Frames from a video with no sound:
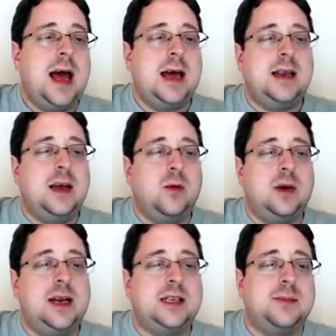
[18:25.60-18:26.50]
and it
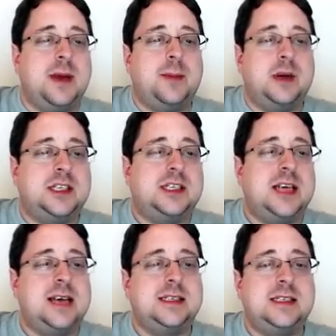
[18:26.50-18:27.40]
really doesn't make much
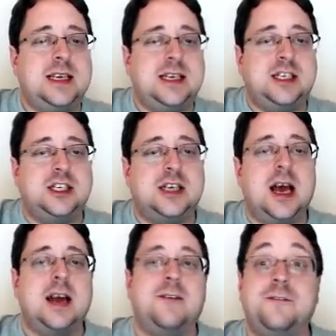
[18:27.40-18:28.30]
sense, and it just
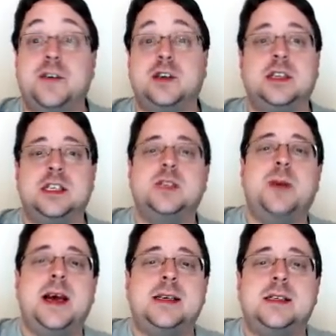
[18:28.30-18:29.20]
kind of filled the
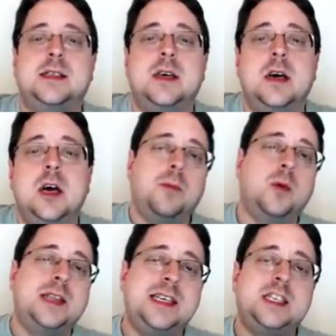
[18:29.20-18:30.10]
space. But
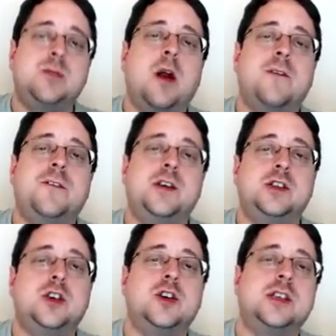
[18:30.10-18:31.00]
with these smart
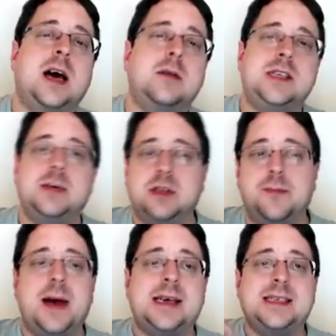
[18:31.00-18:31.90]
filters, I was able to
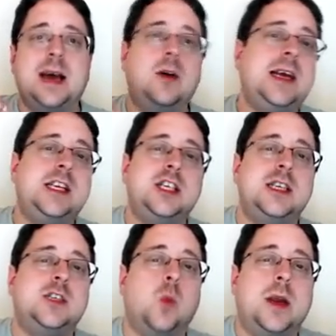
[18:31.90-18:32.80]
mask out each of
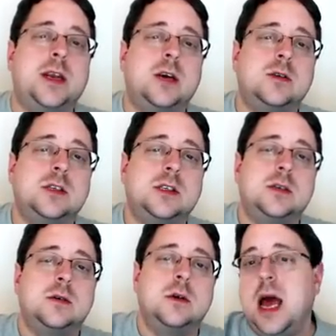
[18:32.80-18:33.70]
these
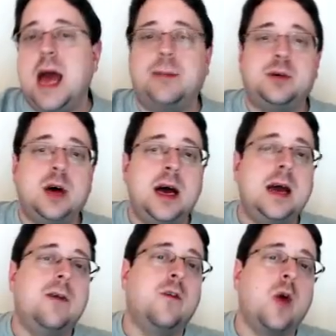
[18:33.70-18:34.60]
windows and
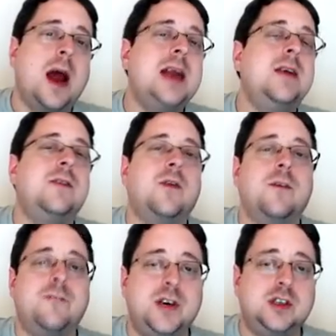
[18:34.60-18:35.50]
apply a variety of
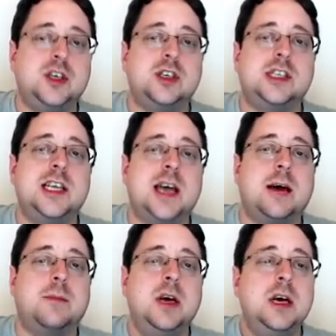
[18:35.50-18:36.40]
different filters to
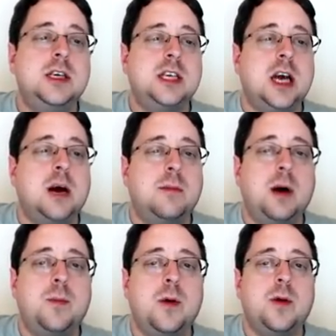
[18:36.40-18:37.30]
them to come
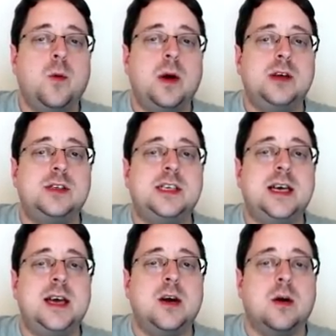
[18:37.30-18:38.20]
up with what you
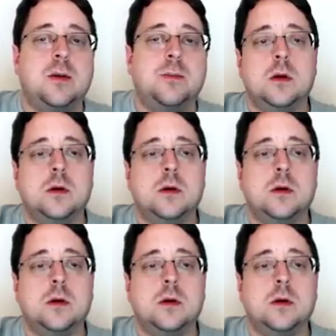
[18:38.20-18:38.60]
see here.